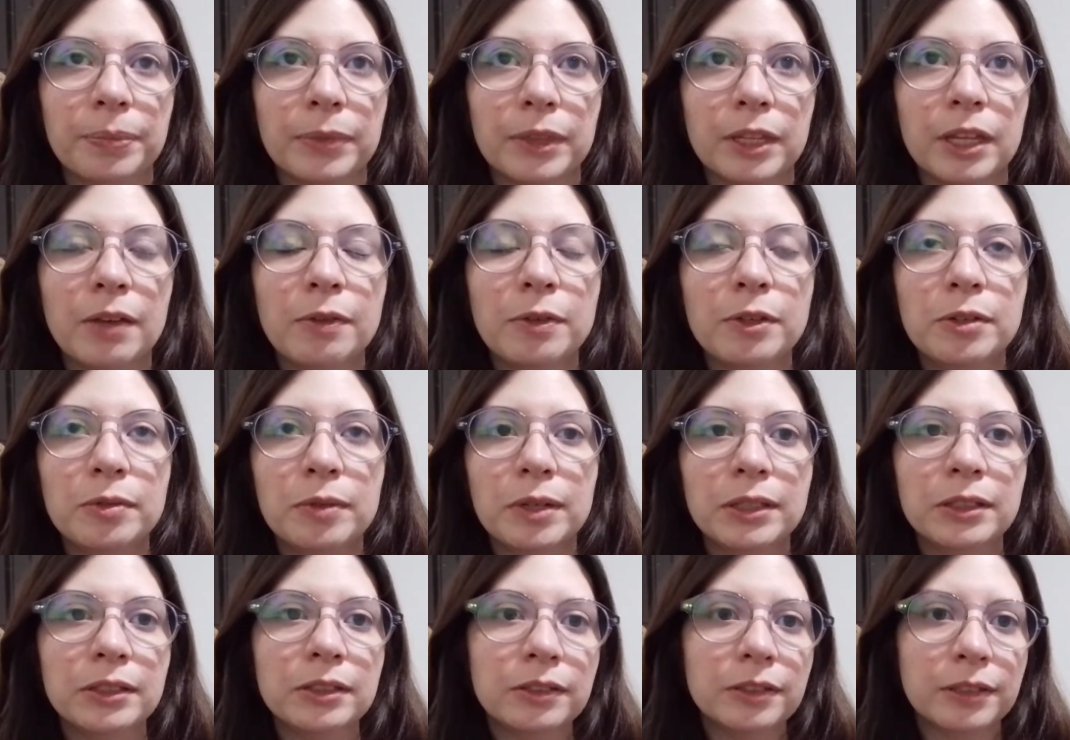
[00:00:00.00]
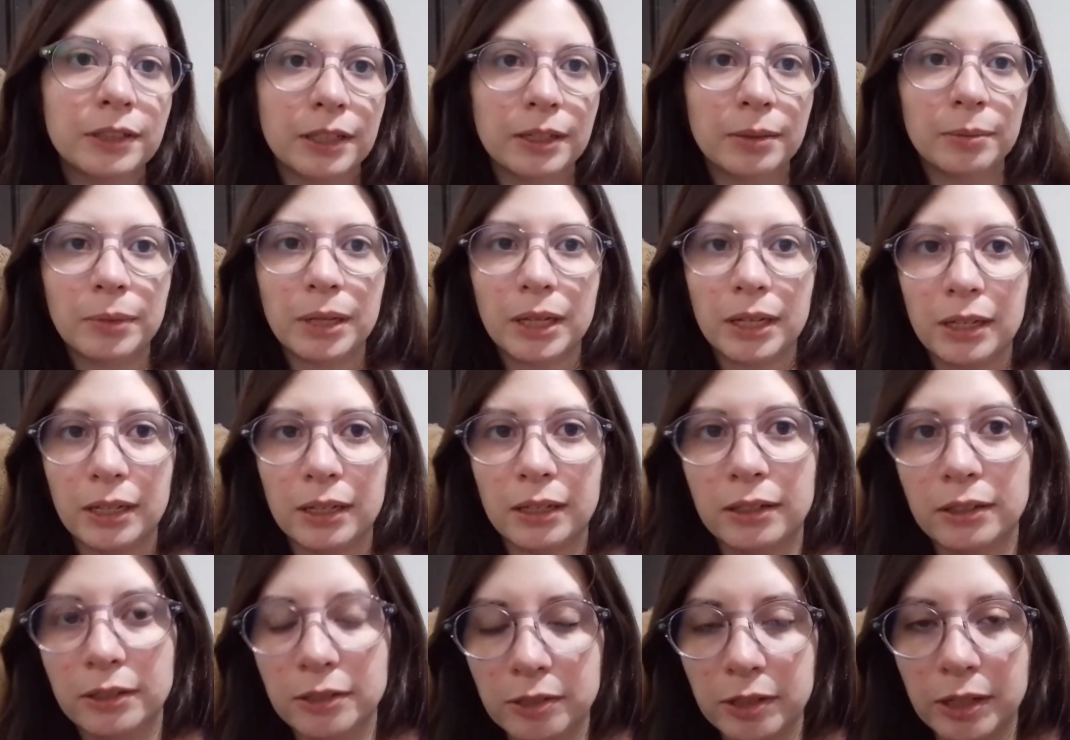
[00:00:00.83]
If you want to see my
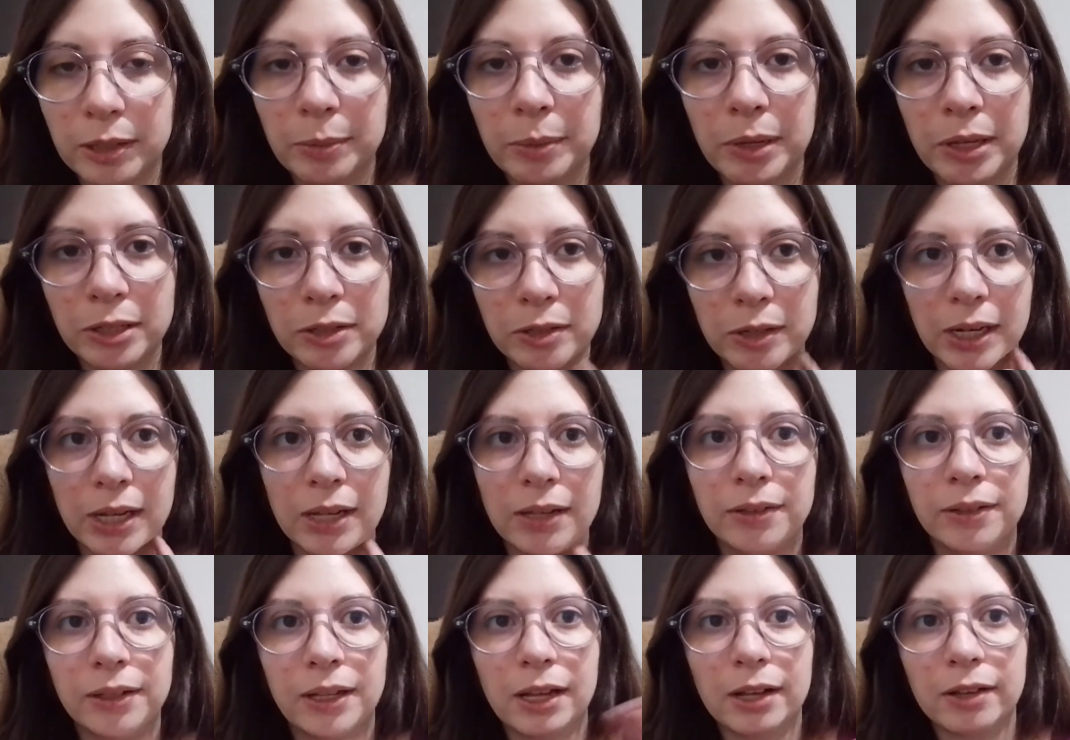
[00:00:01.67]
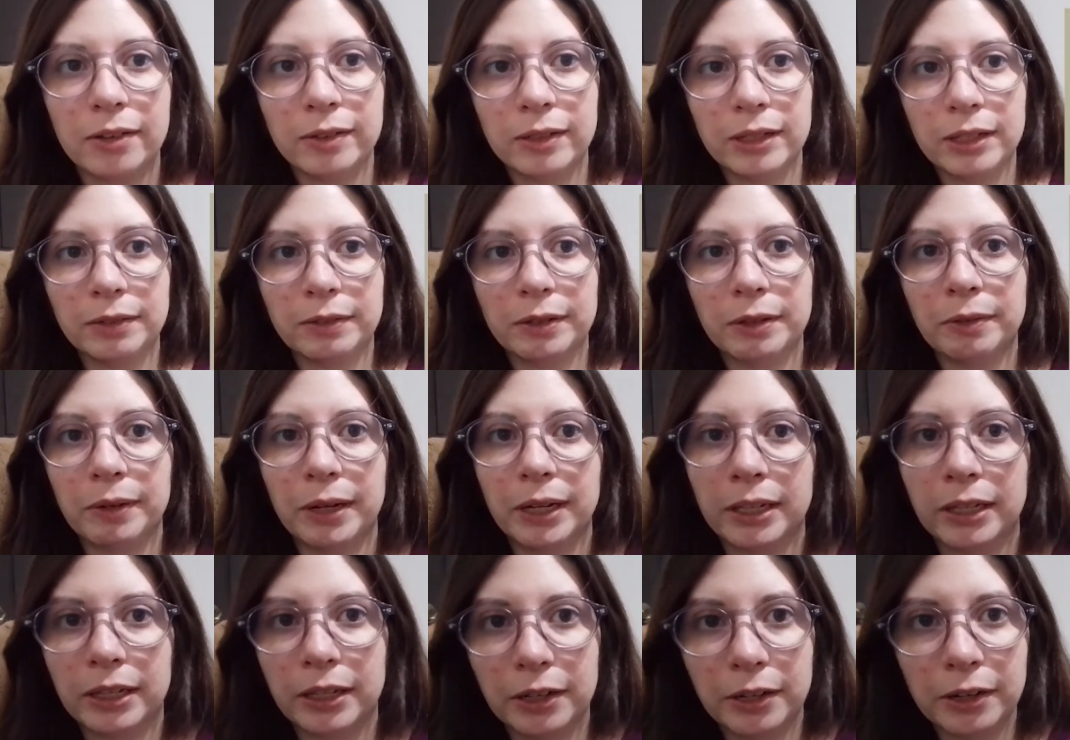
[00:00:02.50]
dream address, I'll leave it right
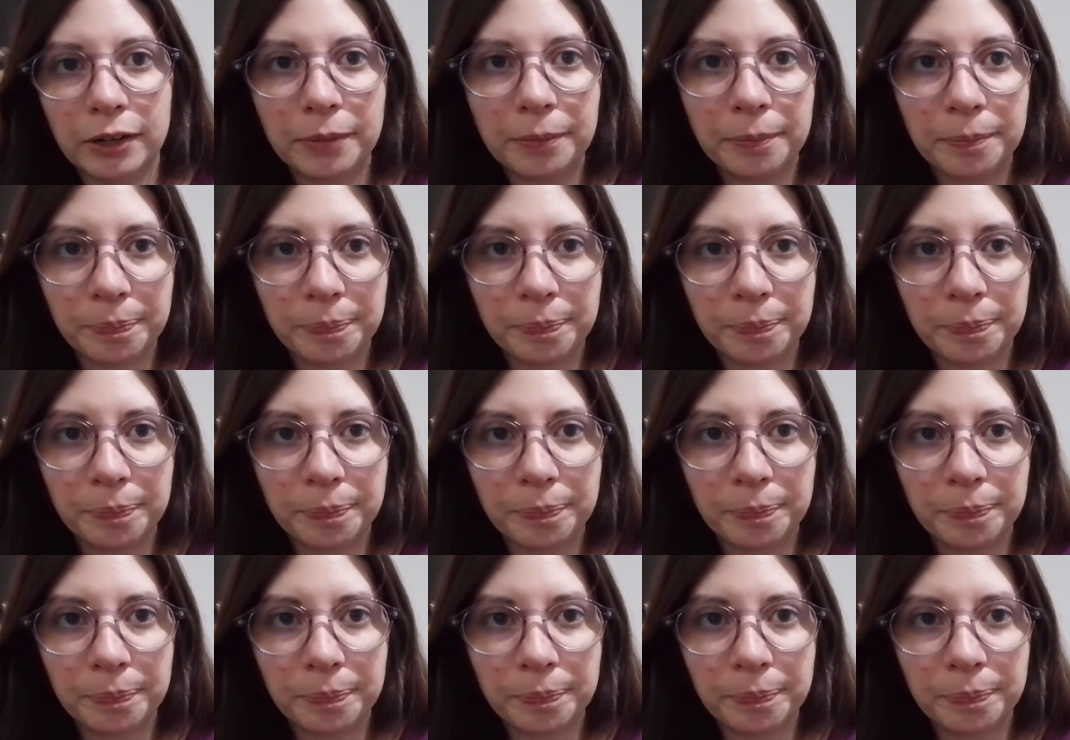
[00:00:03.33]
here.